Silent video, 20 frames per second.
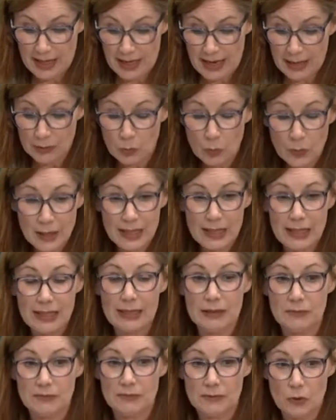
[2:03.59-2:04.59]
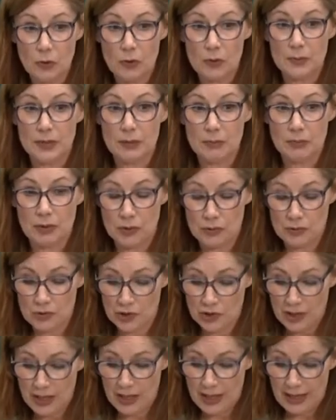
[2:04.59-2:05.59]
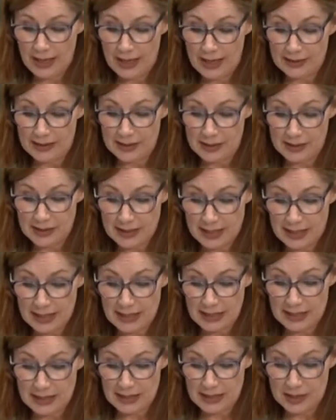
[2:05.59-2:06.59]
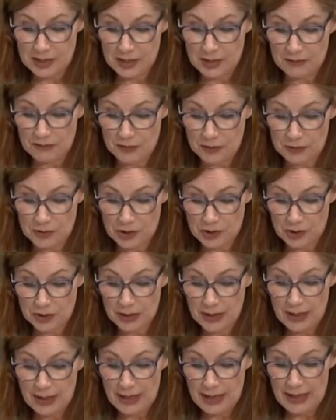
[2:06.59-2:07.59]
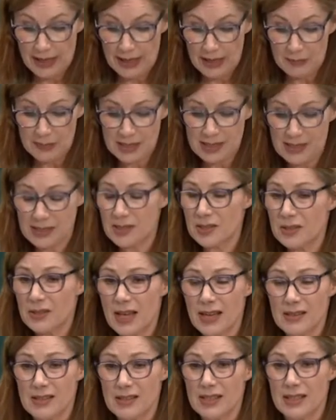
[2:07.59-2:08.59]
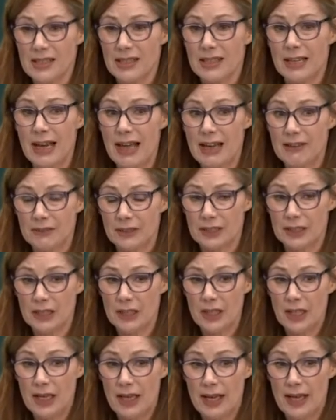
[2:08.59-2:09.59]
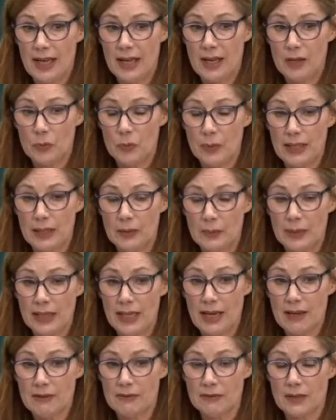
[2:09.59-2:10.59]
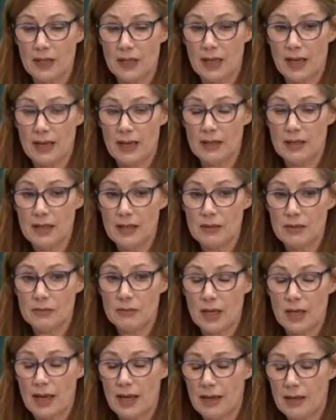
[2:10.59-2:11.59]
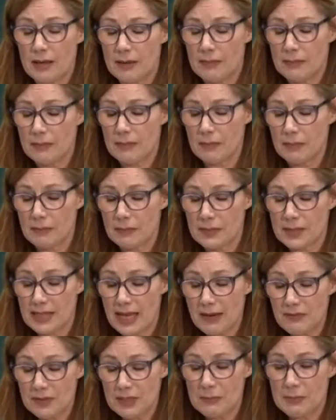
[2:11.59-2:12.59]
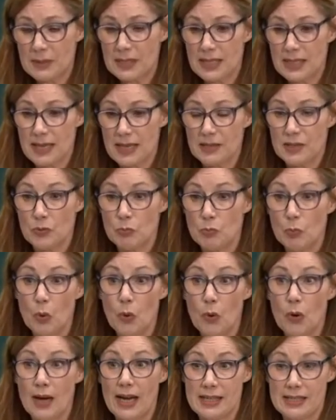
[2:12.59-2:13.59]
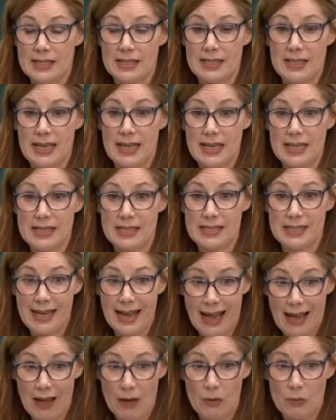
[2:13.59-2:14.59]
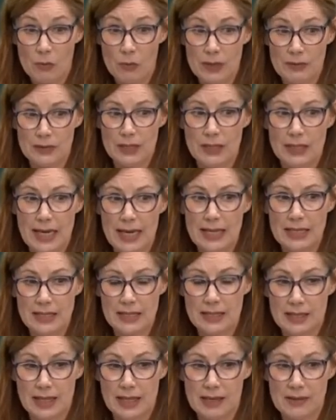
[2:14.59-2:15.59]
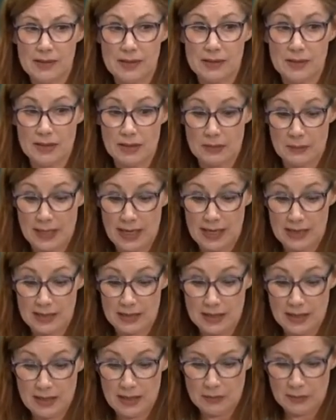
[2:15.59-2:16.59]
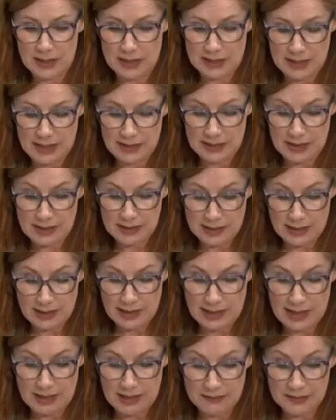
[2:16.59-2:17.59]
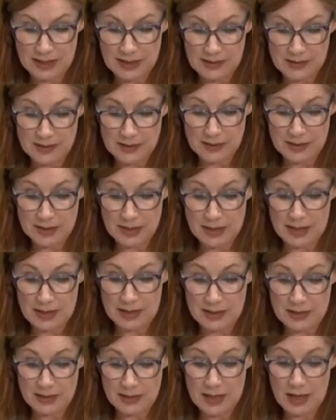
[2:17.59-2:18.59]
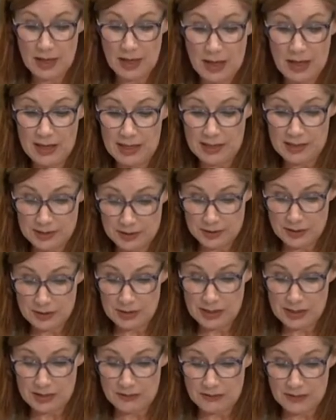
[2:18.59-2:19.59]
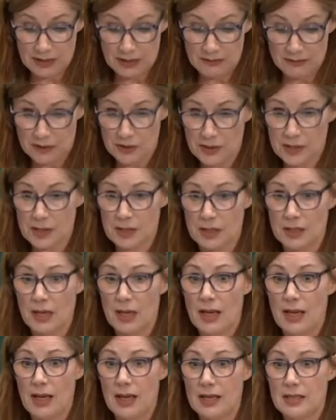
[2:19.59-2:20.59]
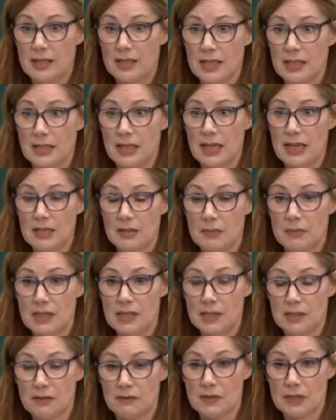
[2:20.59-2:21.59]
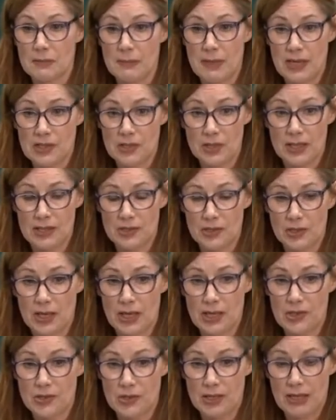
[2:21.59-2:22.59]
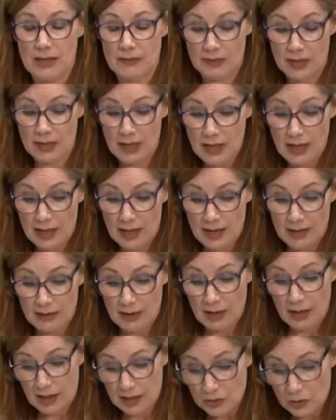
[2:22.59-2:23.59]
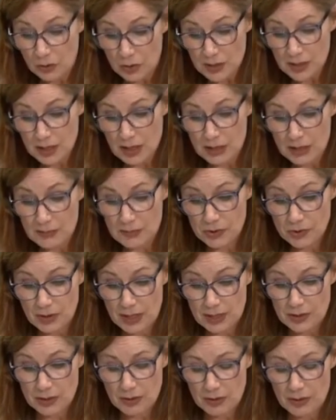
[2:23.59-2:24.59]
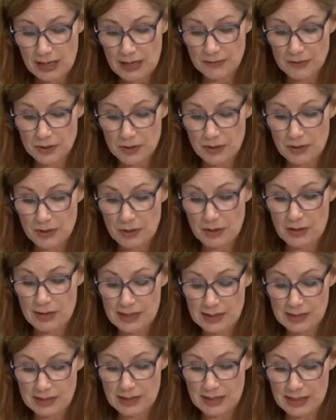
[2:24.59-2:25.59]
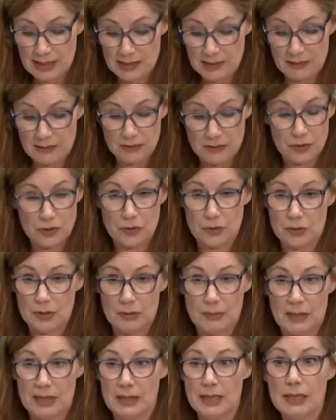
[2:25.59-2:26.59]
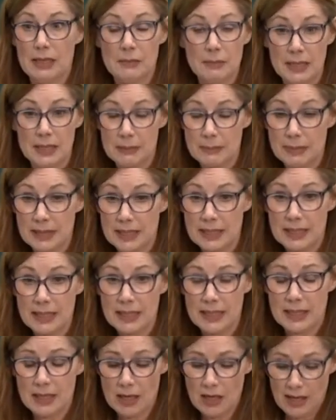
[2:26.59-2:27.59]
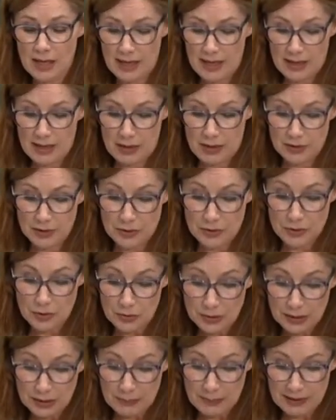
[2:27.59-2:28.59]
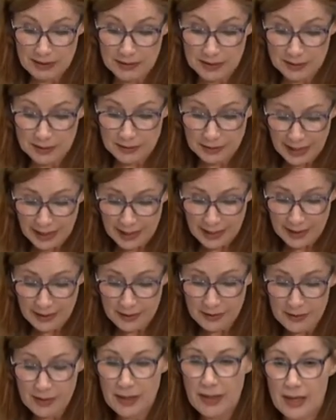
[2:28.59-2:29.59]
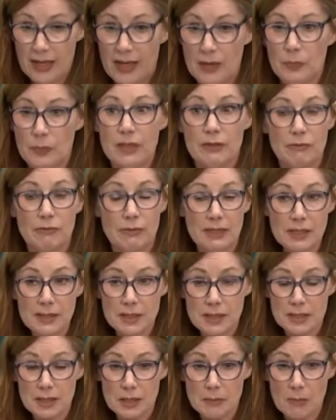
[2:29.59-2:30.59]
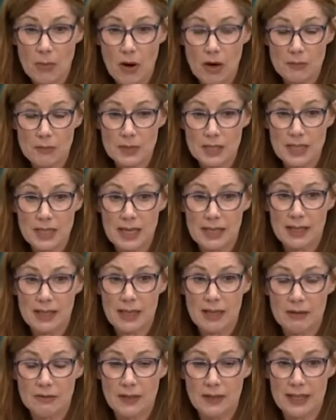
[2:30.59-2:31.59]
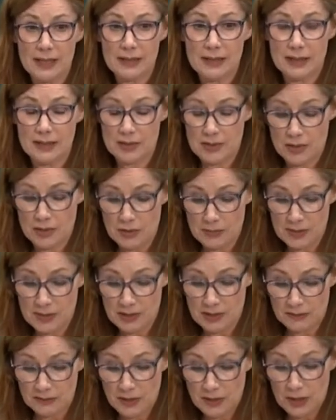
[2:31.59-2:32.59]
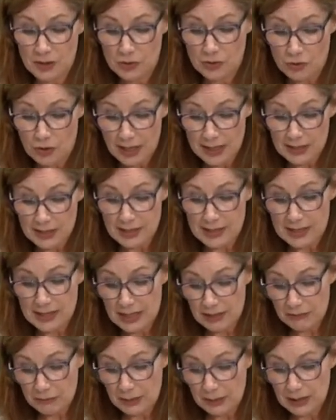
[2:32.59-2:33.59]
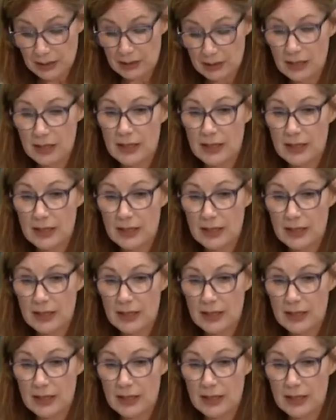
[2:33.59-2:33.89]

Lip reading: and will inform the approach that is taken into the future. Since 2011, we have 70% more SNAs now. We have nearly 18,000 than we had. We had 10,500. And I certainly, as the very first dedicated Minister for Special Education, have at all times tried to look after our SNAs. If you're talking about PPE or you're talking about their care, we have written to the Department of Health in terms of trying to see if we can